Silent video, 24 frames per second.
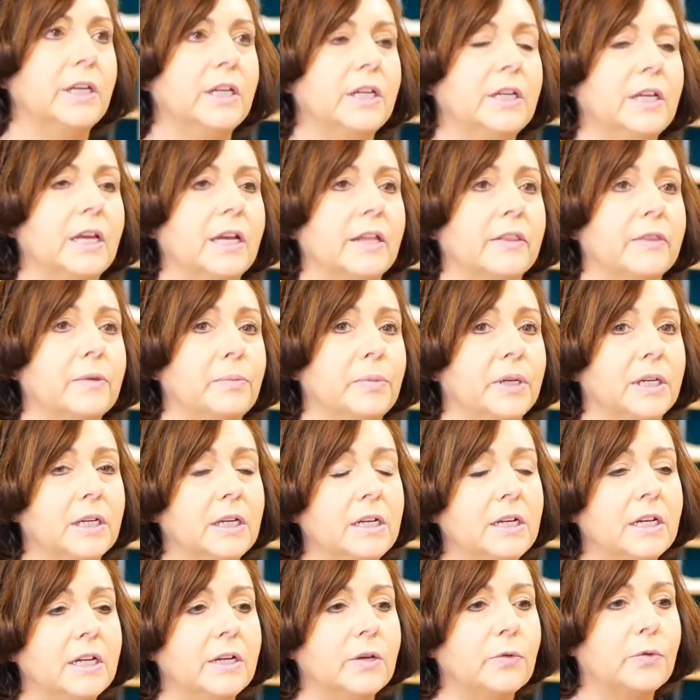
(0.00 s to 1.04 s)
We, at the
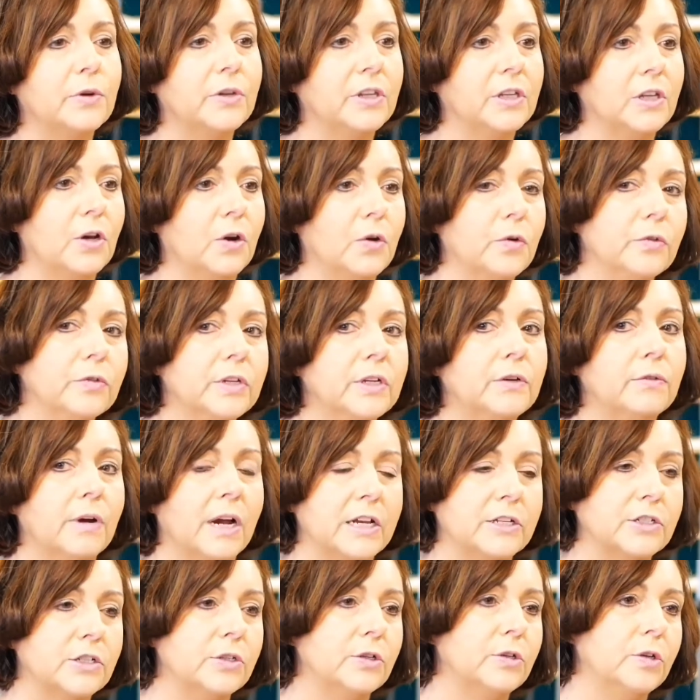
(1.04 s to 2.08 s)
beginning, were the only
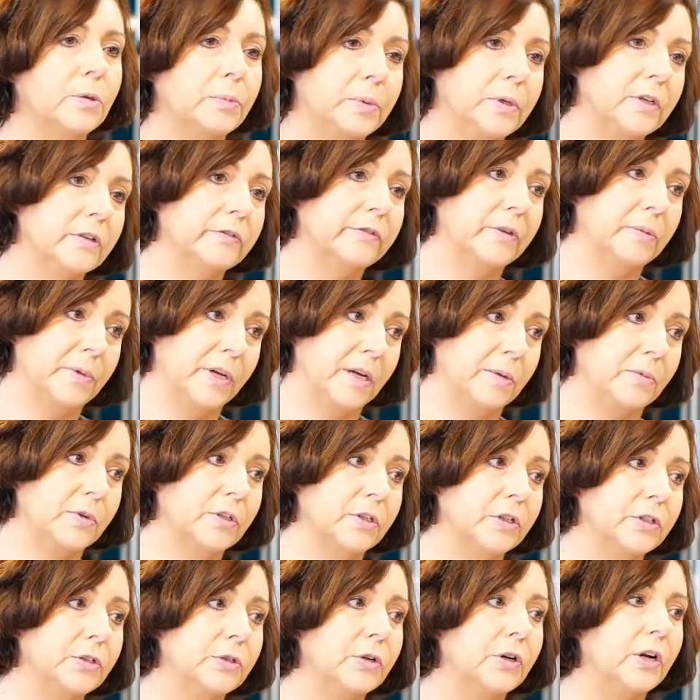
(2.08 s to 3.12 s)
rescue who pulled from animal
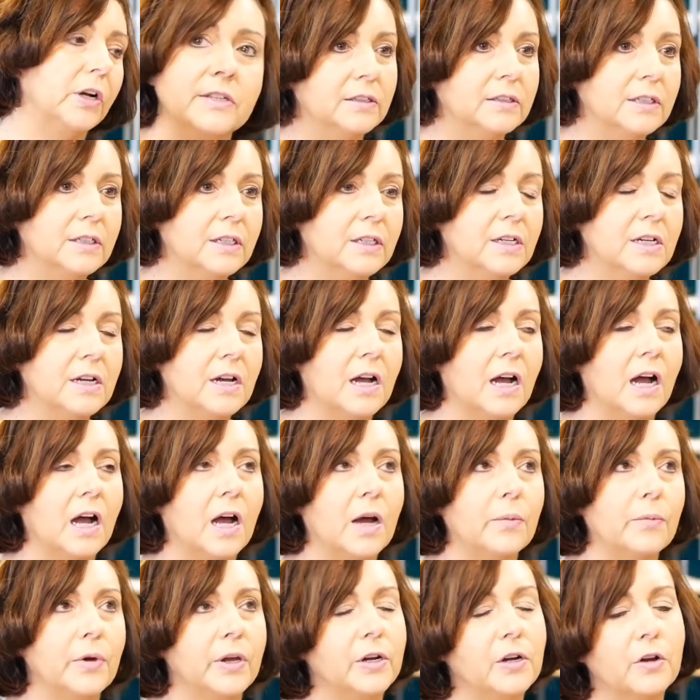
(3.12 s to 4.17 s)
control.
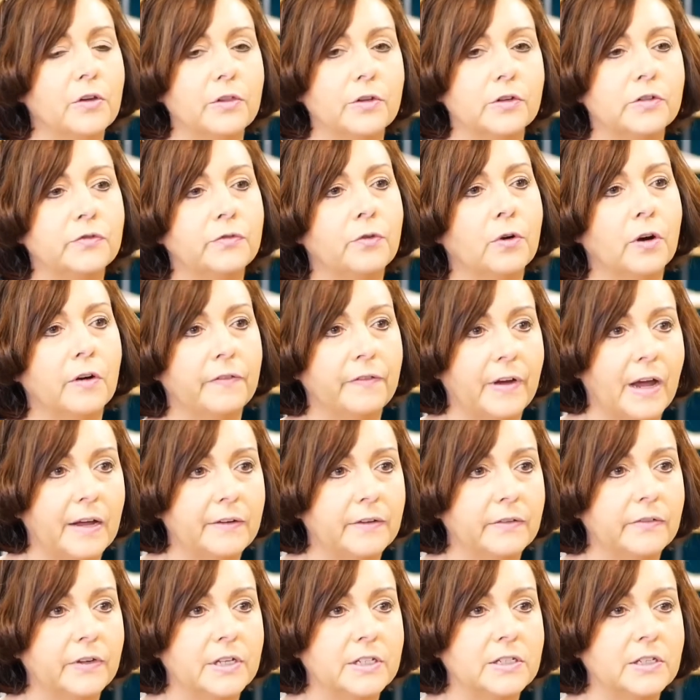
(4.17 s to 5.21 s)
I know there's 4 or
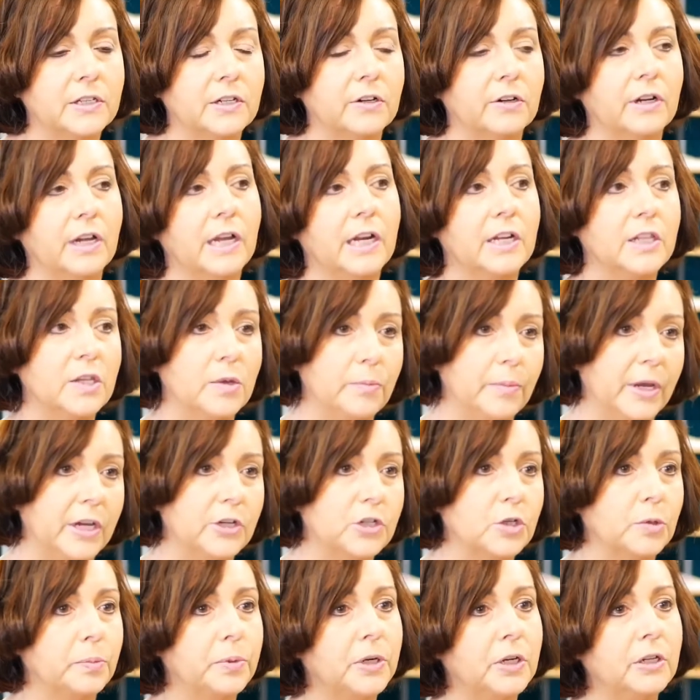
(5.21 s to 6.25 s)
5 of us that are kind of the
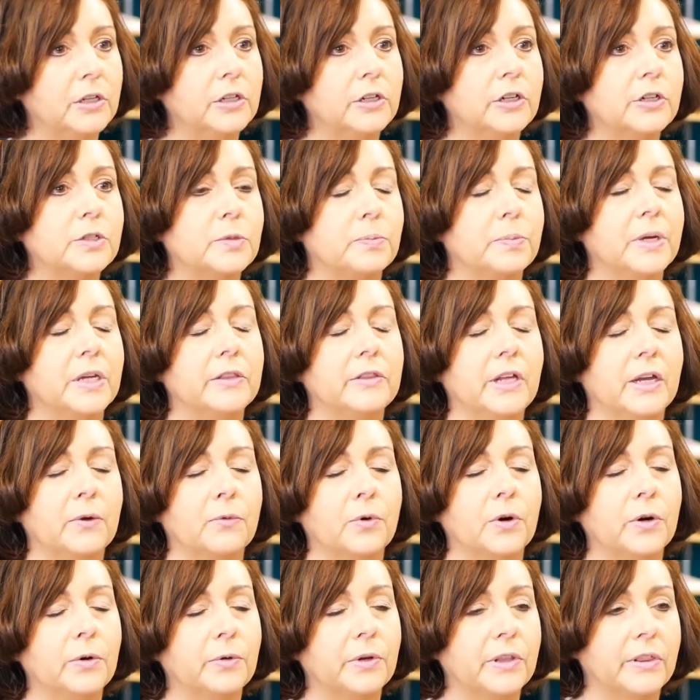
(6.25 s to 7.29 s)
major pullers, but they
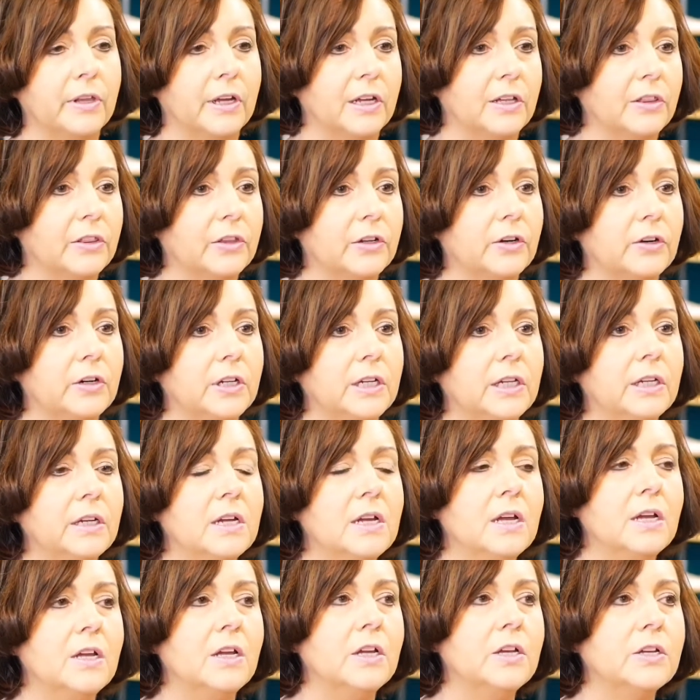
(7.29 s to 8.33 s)
work with like 30.
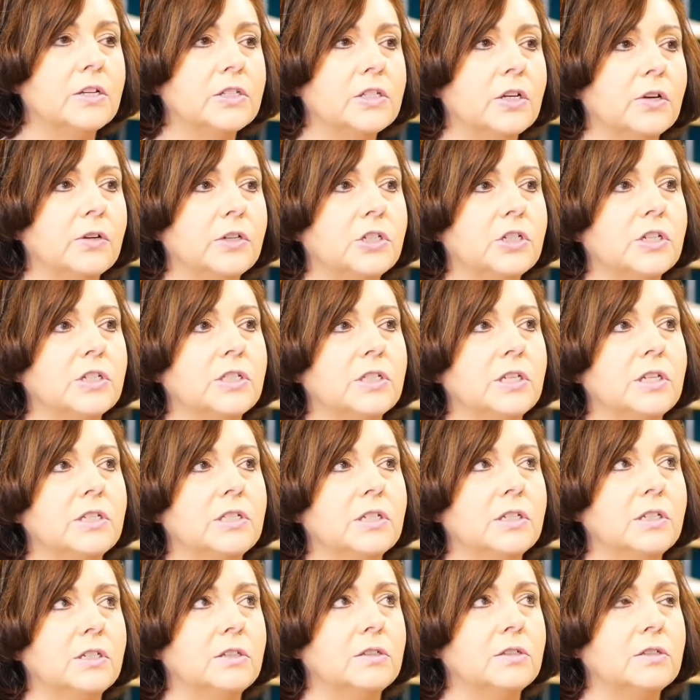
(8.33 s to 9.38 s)
So it just
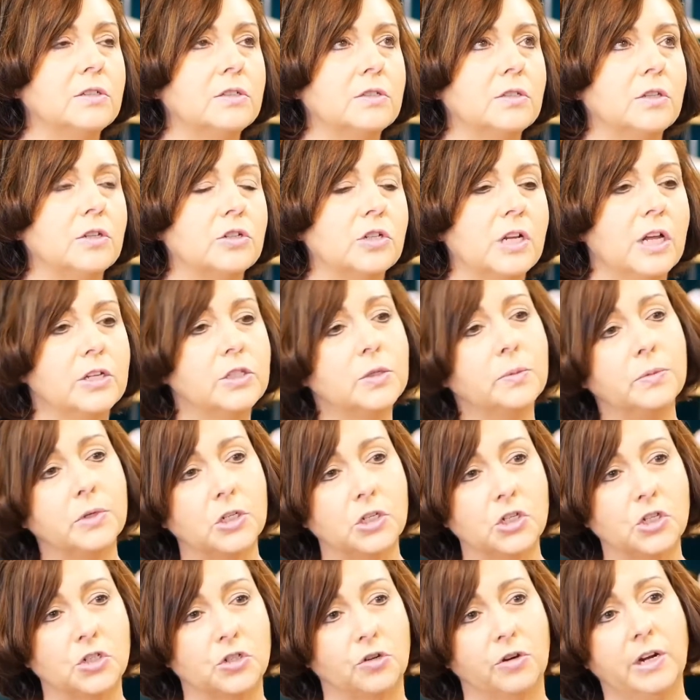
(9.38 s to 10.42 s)
isn't, there's not so
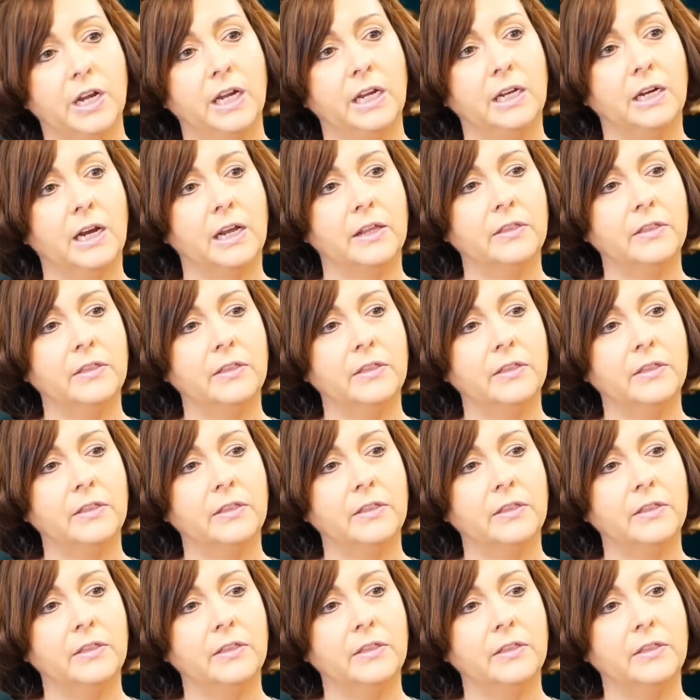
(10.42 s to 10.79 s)
much strain.